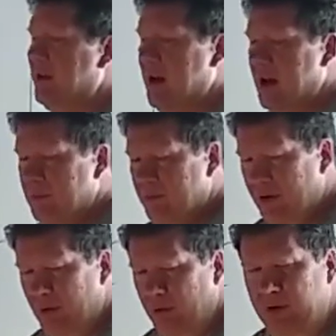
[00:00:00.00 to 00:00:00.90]
game.
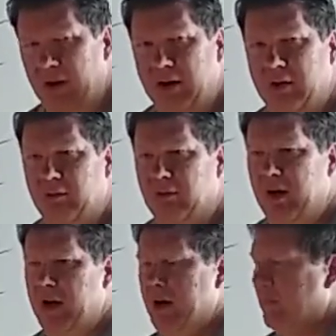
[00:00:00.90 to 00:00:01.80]
So we're taking the
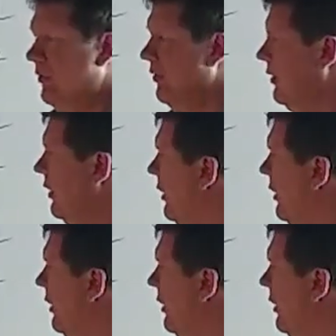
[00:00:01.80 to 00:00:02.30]
Rams.